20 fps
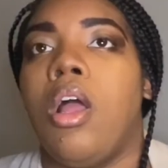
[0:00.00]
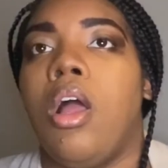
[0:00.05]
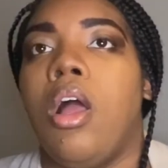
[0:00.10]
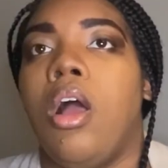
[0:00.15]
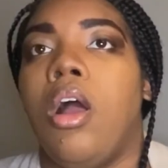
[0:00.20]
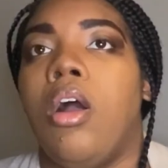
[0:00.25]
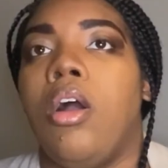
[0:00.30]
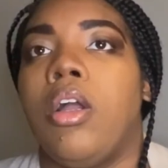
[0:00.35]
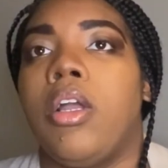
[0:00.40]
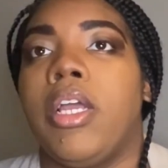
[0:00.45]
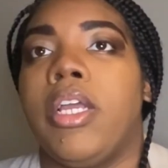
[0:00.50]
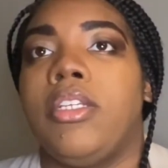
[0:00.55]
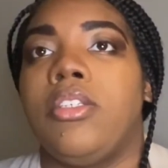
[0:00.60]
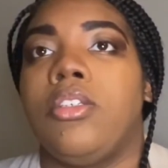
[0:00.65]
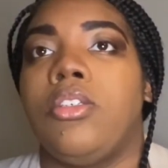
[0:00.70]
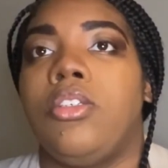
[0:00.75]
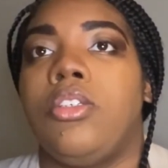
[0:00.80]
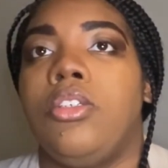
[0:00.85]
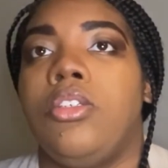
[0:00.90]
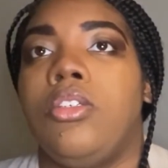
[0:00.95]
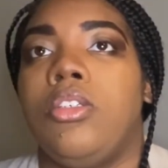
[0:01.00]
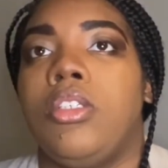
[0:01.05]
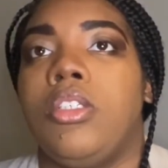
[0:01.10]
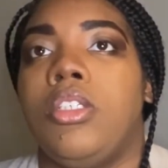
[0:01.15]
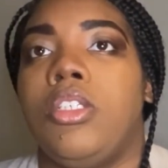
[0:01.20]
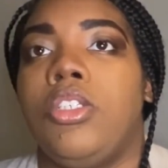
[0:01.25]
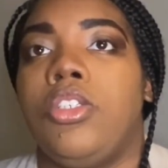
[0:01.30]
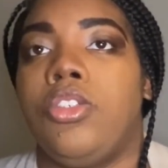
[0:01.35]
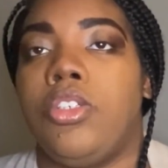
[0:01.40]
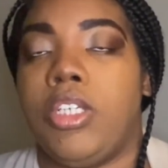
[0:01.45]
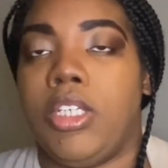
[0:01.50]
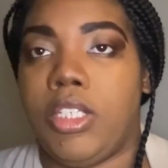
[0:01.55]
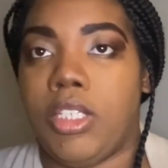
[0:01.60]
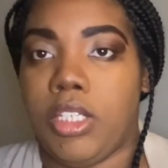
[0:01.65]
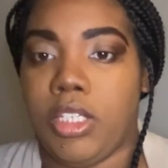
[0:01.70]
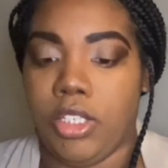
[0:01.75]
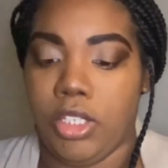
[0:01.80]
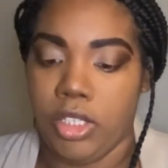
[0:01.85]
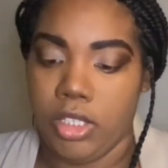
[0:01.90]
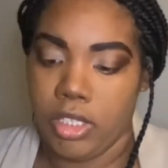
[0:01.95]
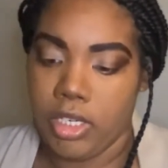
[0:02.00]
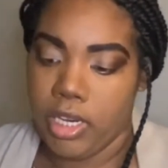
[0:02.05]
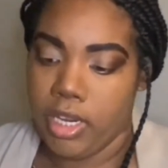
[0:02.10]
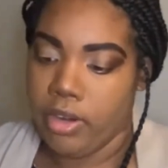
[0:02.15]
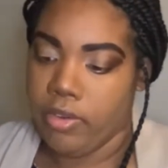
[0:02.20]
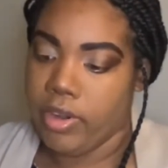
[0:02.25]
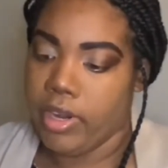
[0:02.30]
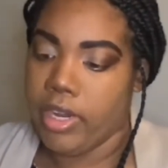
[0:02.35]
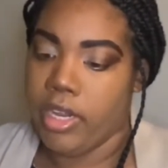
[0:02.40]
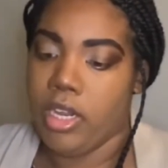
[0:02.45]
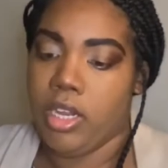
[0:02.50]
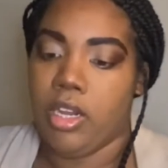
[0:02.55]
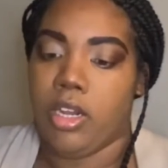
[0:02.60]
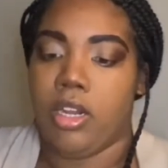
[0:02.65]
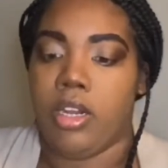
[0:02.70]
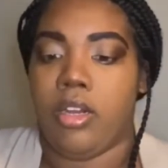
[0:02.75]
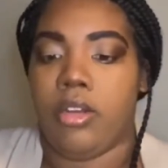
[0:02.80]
Okay, so she's using this transition shade right here.